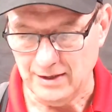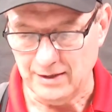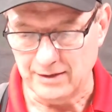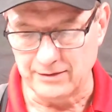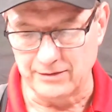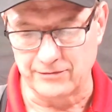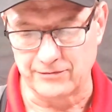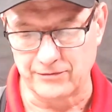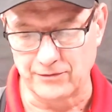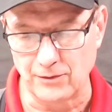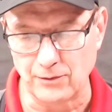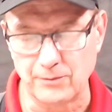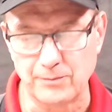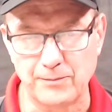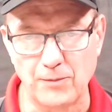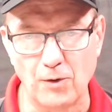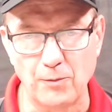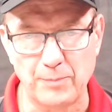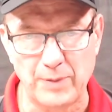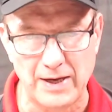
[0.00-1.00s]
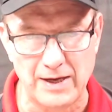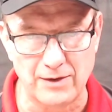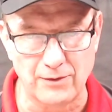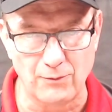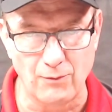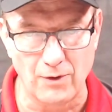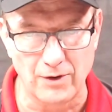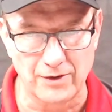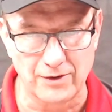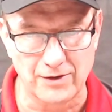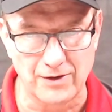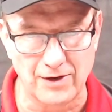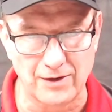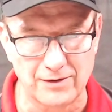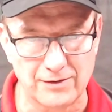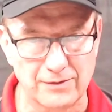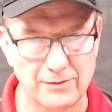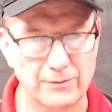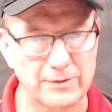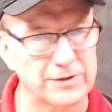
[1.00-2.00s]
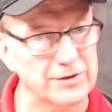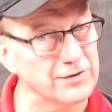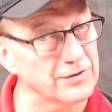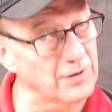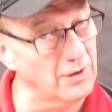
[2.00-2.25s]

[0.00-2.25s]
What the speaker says: This is opaque watercolor, which is called